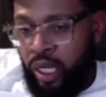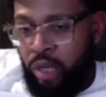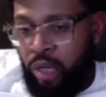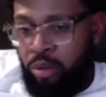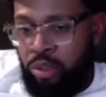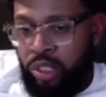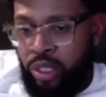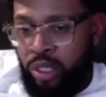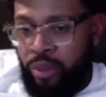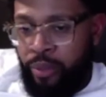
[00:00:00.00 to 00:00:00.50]

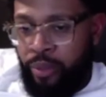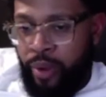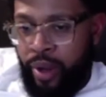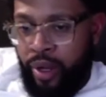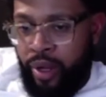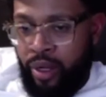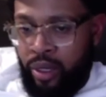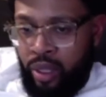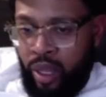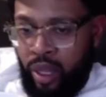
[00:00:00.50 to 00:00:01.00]
getting
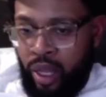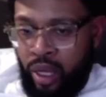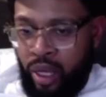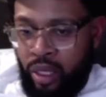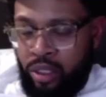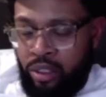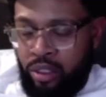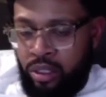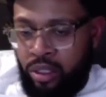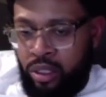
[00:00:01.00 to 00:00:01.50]
ready to head
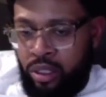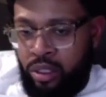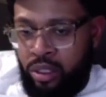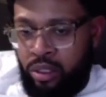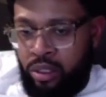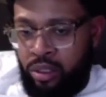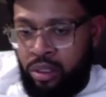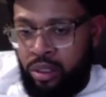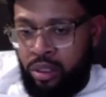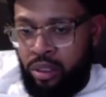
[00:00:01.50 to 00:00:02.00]
into
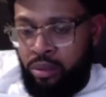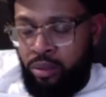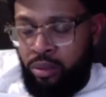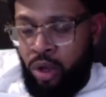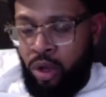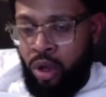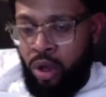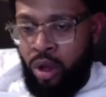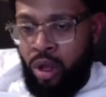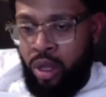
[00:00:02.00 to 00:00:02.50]
the
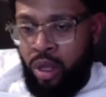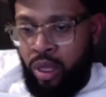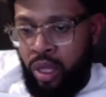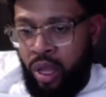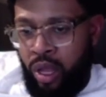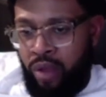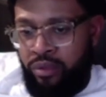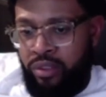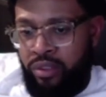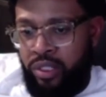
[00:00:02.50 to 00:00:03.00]
mall, and
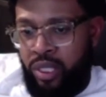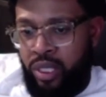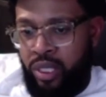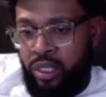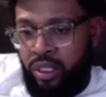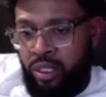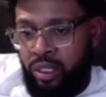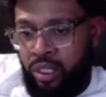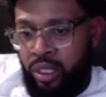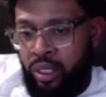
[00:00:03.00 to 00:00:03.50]
all of a
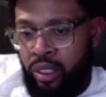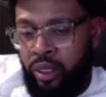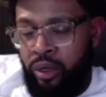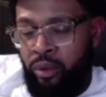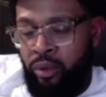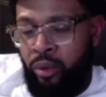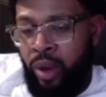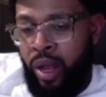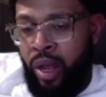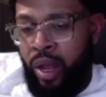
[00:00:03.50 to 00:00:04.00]
sudden he hear
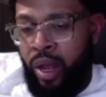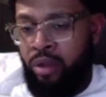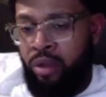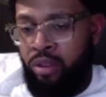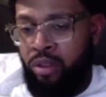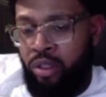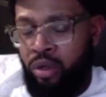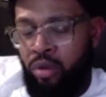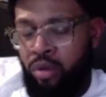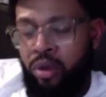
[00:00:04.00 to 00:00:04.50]
rounds
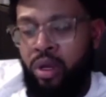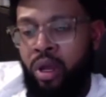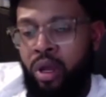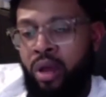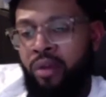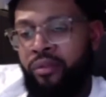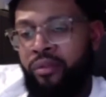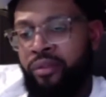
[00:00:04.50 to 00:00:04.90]
going off.